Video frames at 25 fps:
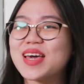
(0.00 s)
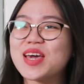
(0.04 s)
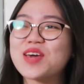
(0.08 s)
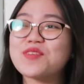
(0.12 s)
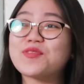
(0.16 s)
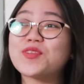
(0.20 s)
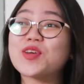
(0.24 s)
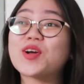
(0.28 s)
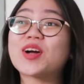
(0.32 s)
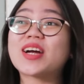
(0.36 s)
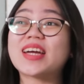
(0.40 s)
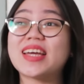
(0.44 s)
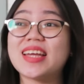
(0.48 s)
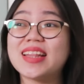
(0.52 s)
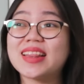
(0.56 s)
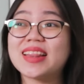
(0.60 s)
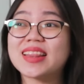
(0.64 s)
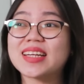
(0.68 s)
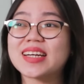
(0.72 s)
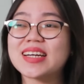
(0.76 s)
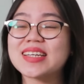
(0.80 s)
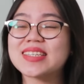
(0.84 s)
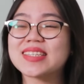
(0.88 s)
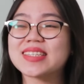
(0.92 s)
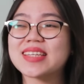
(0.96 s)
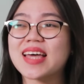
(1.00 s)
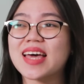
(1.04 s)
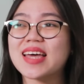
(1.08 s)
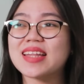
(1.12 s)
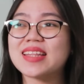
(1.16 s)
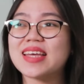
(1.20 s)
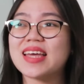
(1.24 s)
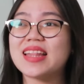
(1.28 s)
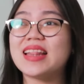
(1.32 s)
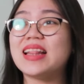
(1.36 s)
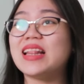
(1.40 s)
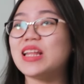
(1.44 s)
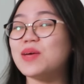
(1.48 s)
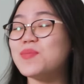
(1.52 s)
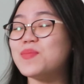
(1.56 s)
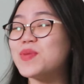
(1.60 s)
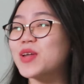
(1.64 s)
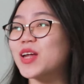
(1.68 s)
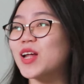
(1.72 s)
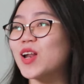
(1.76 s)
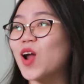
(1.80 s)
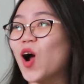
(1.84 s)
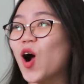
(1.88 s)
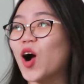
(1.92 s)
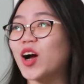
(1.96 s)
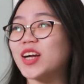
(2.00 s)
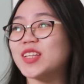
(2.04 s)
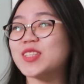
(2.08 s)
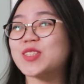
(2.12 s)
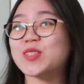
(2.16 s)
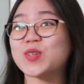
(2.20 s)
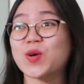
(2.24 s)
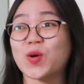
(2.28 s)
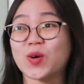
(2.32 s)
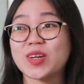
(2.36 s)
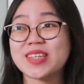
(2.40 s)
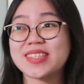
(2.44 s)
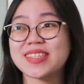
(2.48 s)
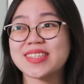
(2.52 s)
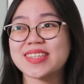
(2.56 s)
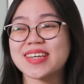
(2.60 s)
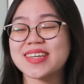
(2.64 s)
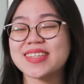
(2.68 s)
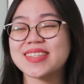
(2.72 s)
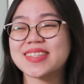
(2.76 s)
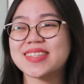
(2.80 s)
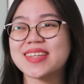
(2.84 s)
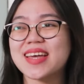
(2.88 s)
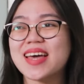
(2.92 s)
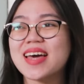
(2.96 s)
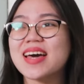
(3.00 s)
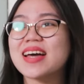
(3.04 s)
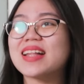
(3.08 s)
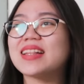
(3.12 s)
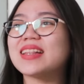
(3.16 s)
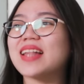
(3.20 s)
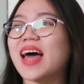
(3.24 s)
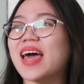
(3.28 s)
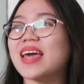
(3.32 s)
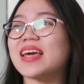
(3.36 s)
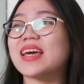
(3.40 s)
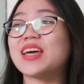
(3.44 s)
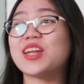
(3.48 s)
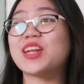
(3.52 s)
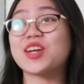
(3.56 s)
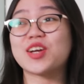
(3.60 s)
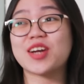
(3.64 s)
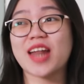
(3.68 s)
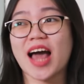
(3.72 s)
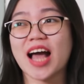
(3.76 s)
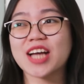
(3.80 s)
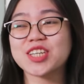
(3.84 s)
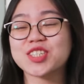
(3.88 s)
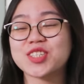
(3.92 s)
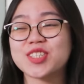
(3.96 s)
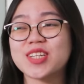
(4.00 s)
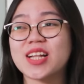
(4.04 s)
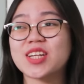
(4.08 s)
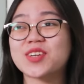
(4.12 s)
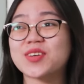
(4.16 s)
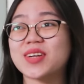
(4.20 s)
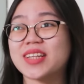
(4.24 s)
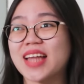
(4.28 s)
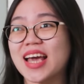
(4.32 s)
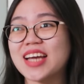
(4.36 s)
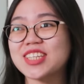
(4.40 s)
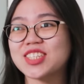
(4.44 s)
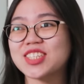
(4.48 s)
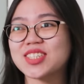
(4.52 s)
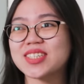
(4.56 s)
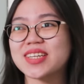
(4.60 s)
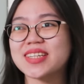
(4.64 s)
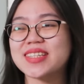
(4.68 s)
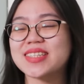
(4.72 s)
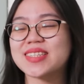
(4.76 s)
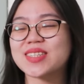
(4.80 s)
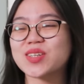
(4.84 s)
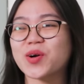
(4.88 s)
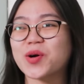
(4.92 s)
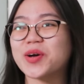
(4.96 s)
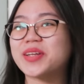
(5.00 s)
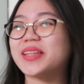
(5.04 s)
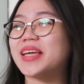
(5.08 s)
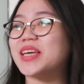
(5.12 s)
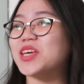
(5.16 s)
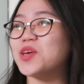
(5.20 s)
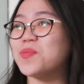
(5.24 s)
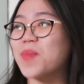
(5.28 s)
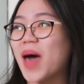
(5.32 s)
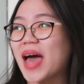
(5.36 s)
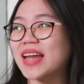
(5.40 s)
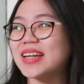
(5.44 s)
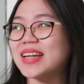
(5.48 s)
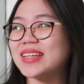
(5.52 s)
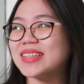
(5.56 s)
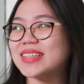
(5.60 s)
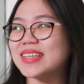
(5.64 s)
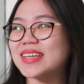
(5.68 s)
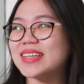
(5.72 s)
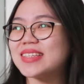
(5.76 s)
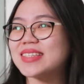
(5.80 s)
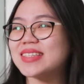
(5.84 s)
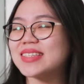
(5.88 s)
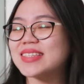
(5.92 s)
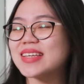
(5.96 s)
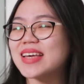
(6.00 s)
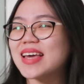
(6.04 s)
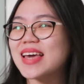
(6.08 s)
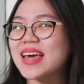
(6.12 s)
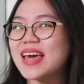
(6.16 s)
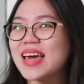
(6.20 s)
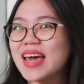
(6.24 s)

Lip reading: If you are interested in liberal arts courses like international relations or the humanities,